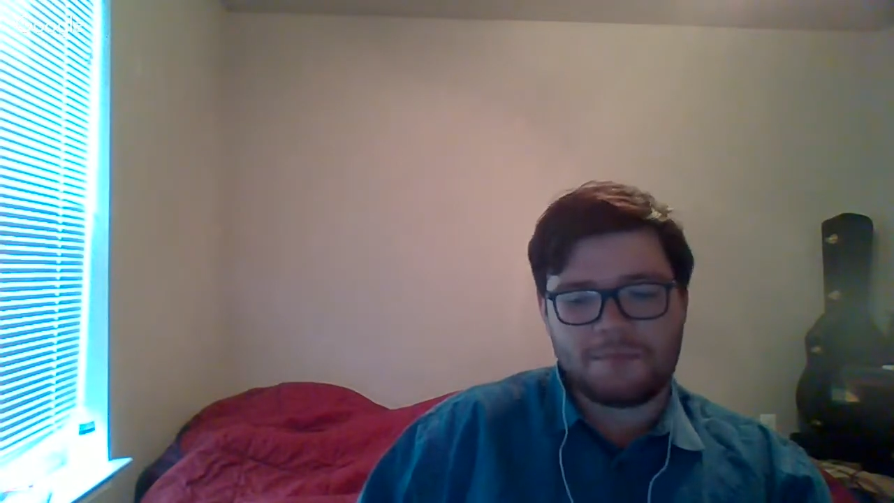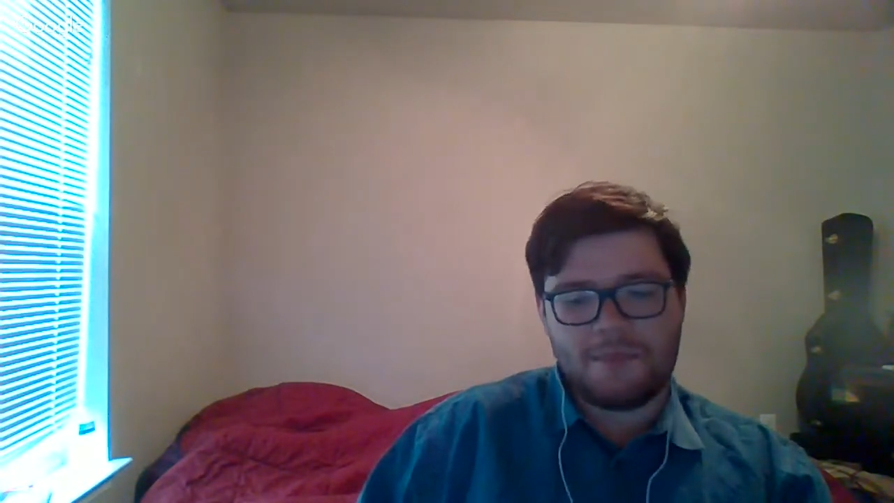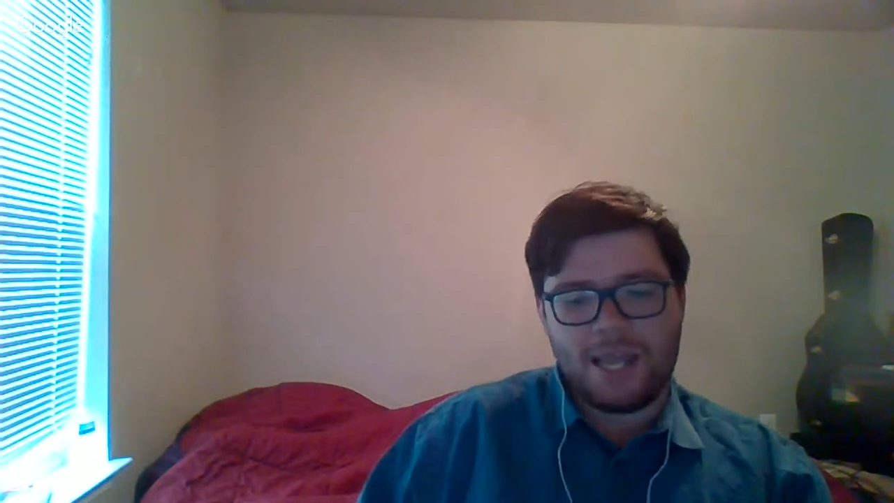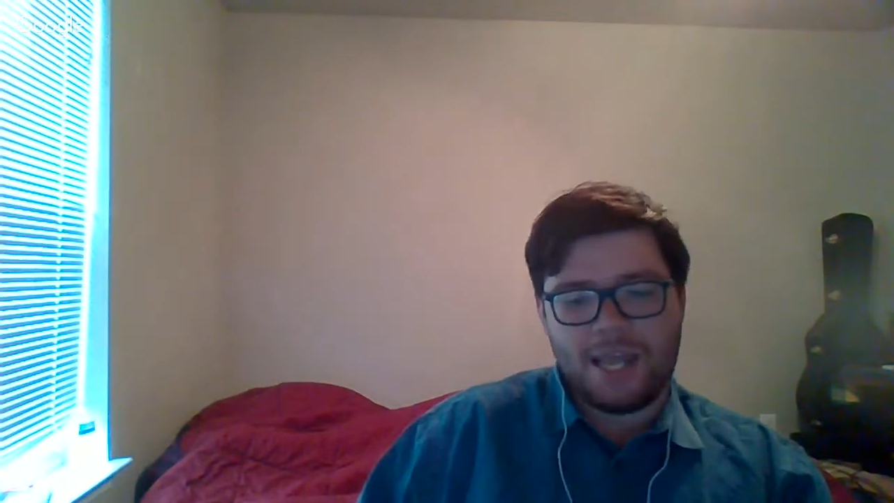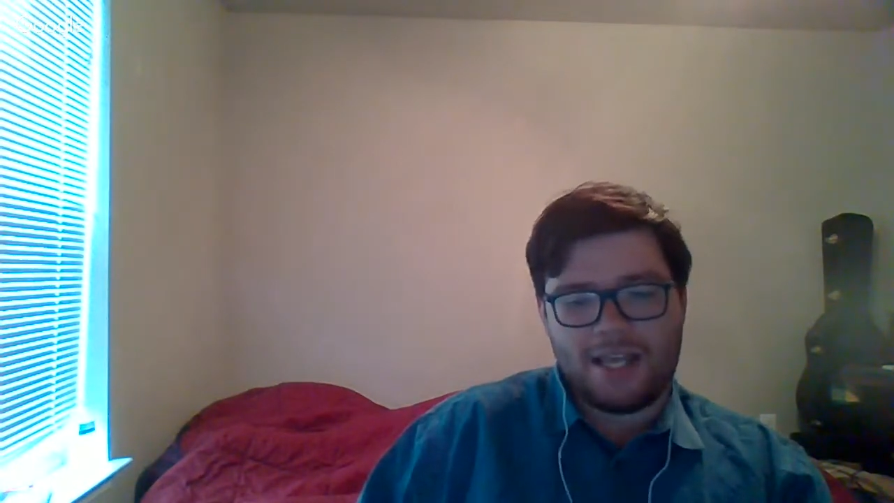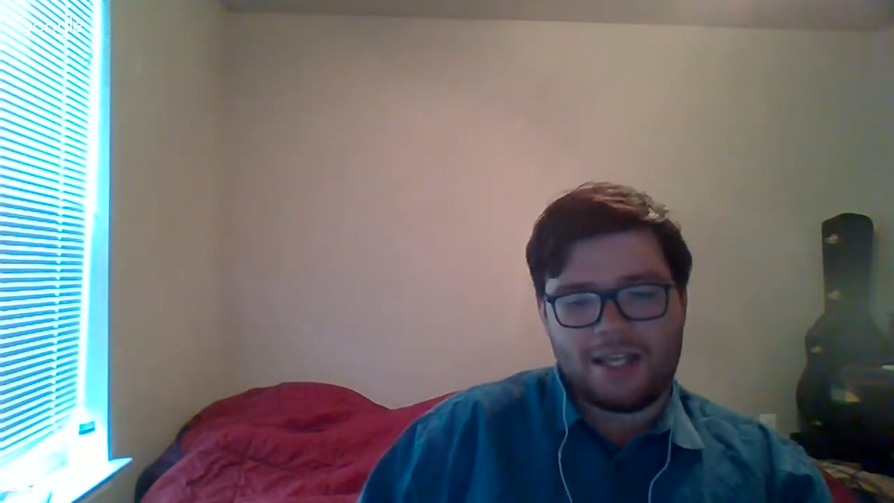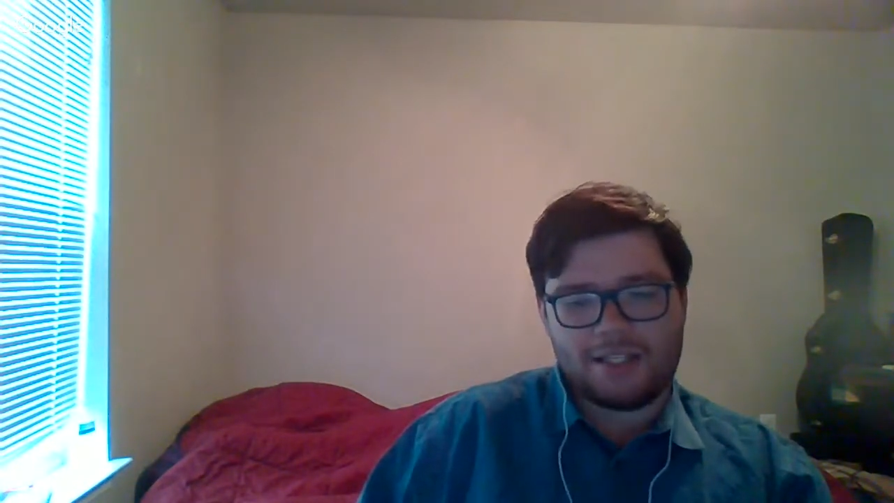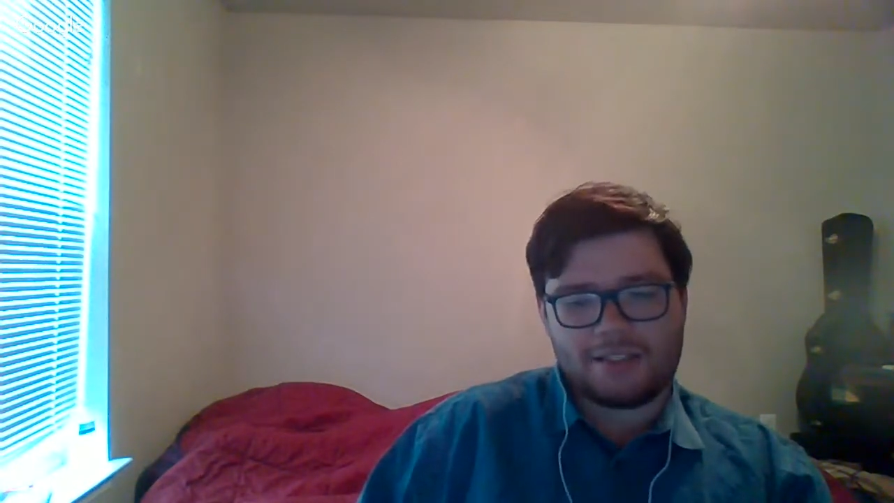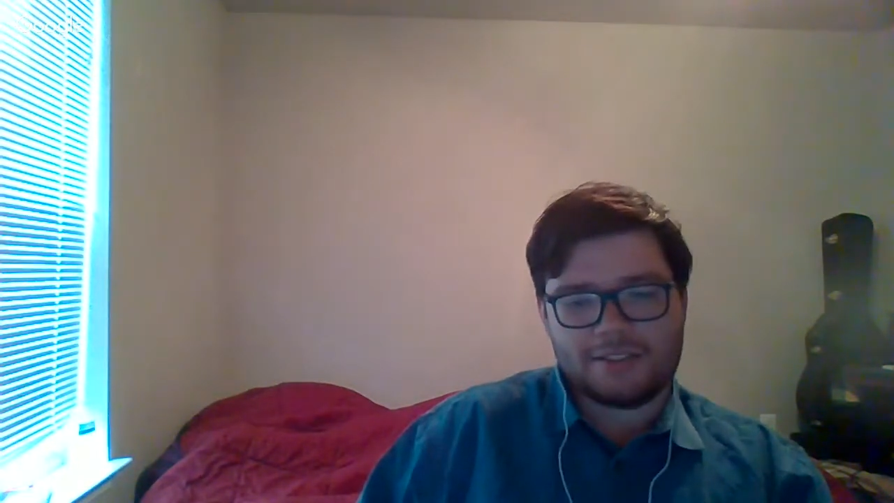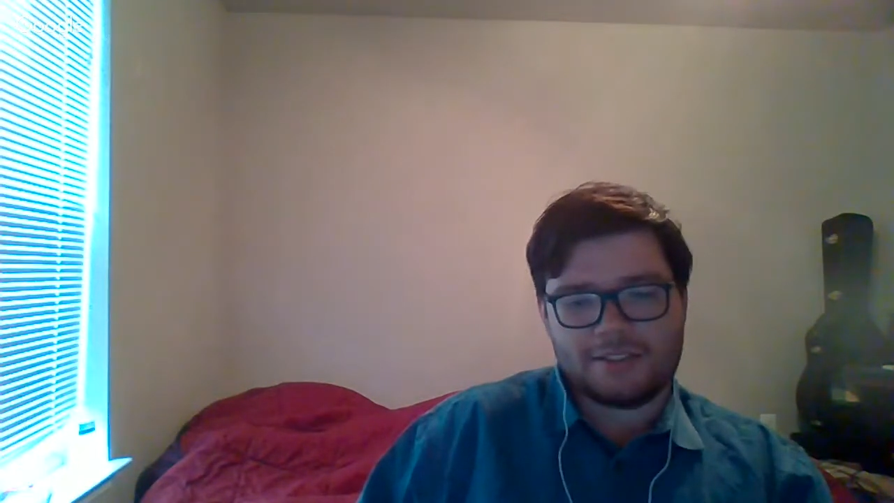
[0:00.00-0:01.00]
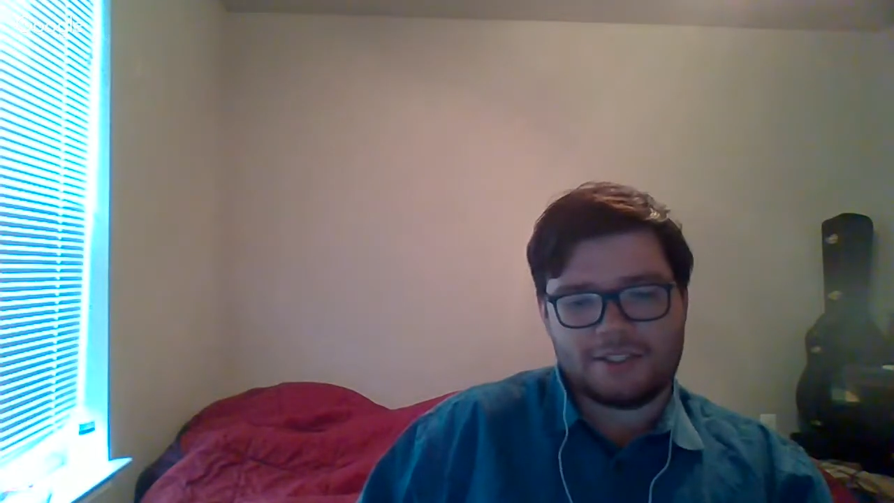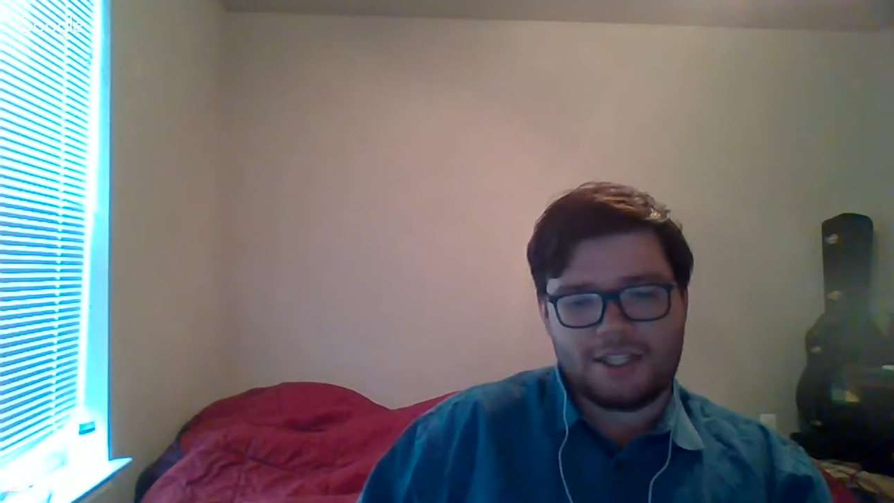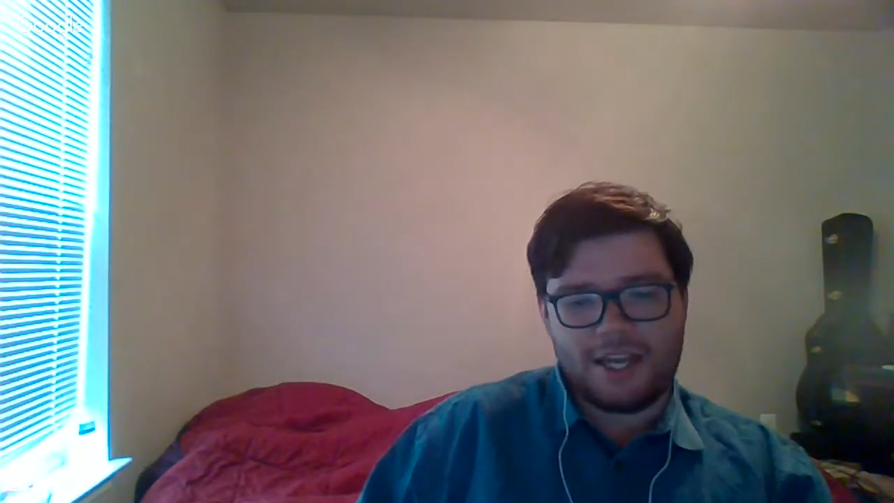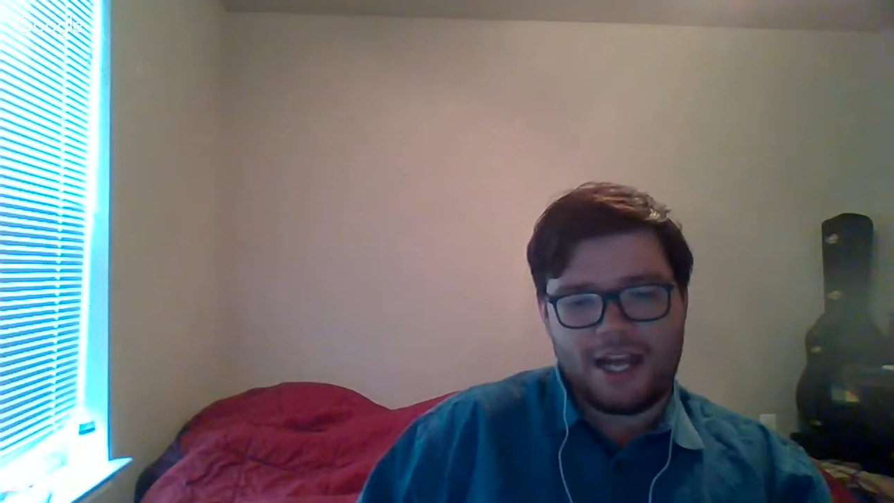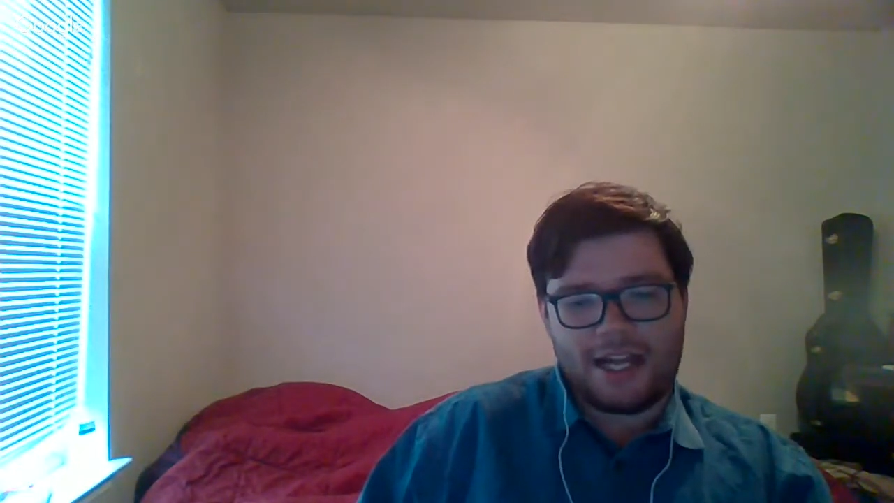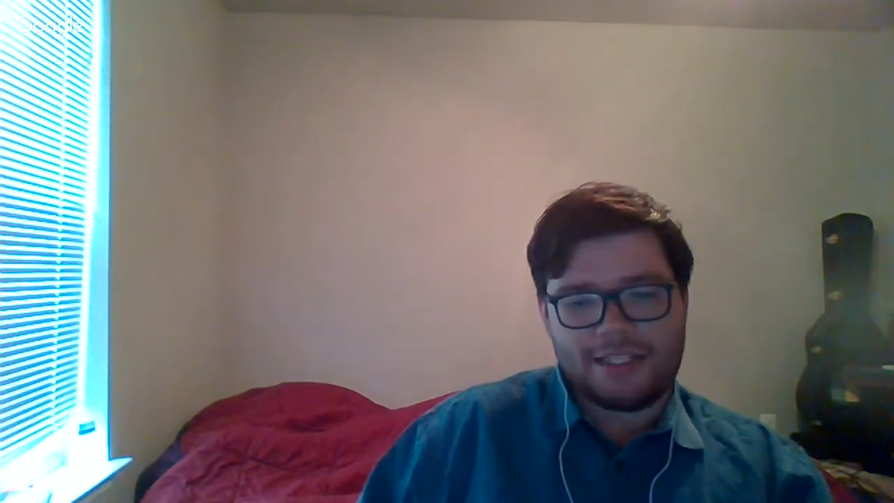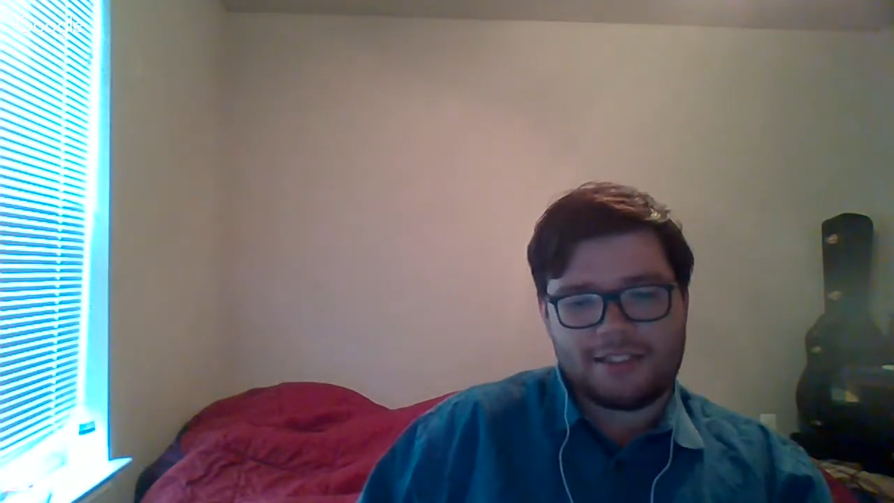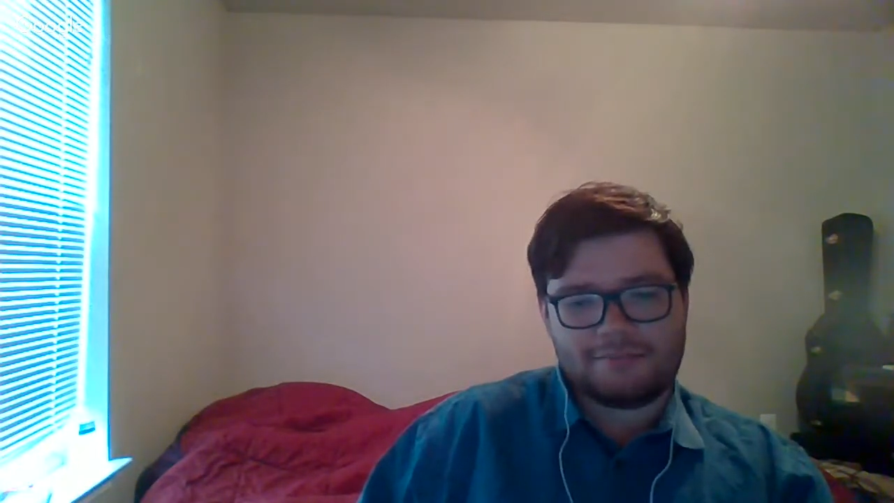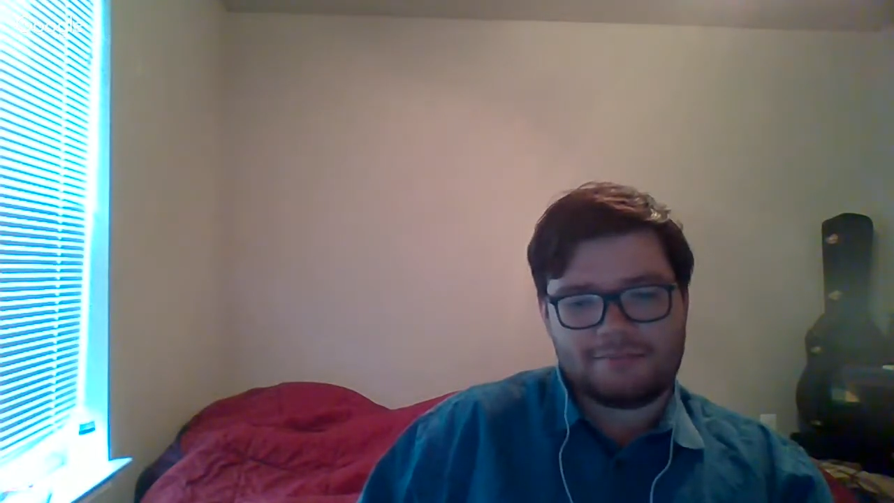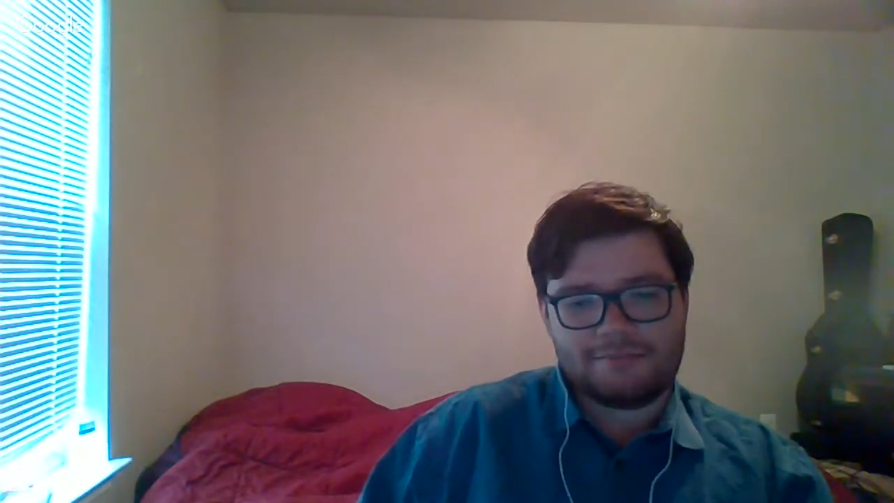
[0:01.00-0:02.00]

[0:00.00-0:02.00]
And I